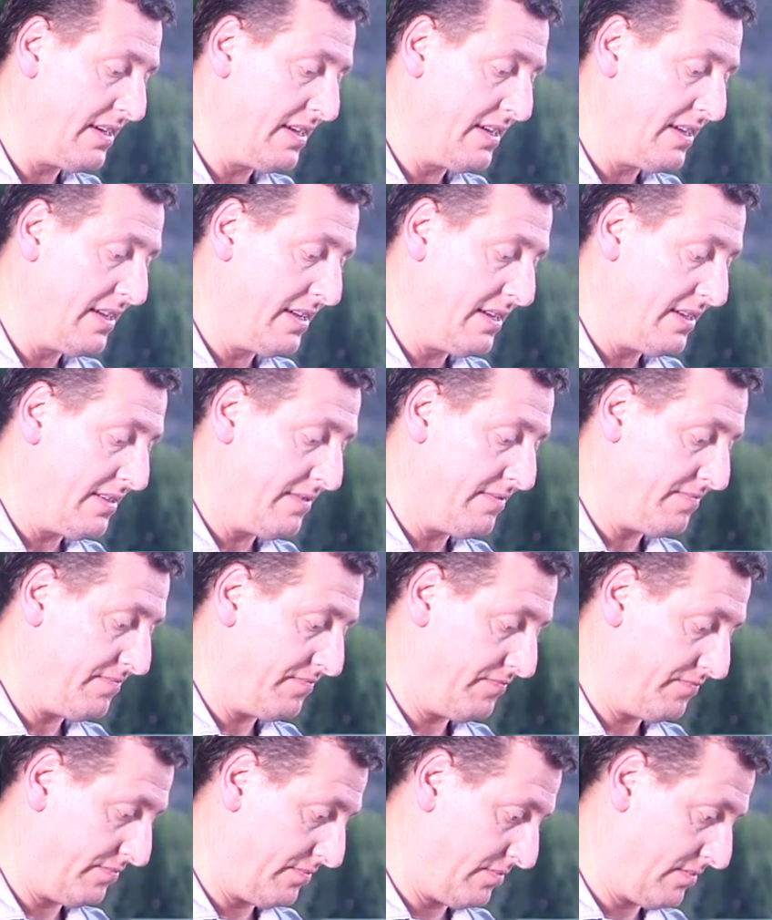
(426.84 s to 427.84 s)

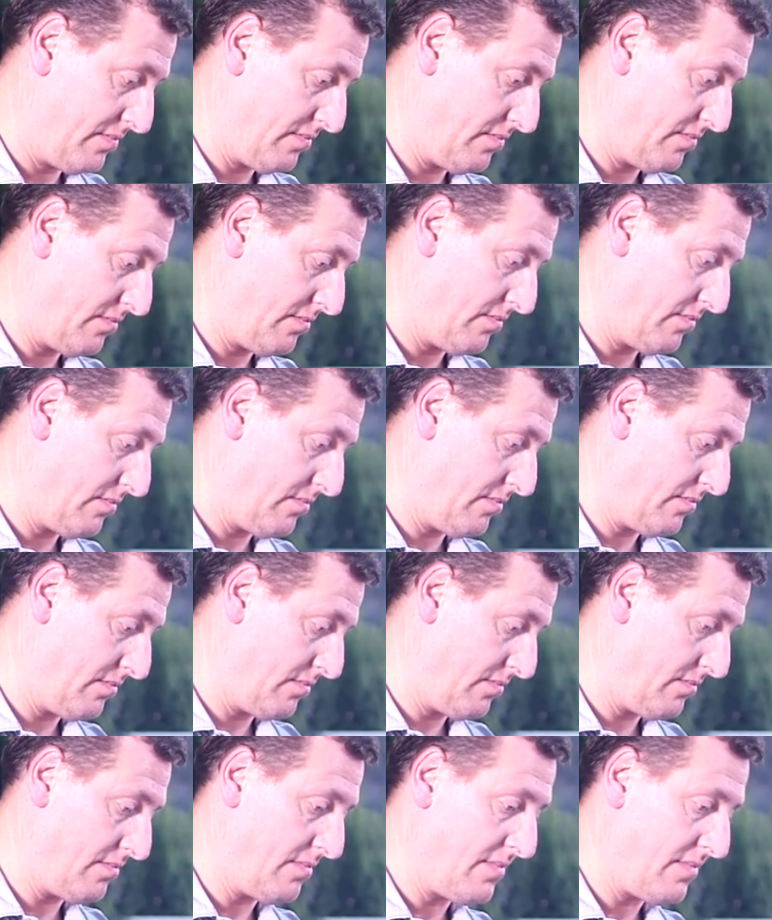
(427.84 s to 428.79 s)
(silence)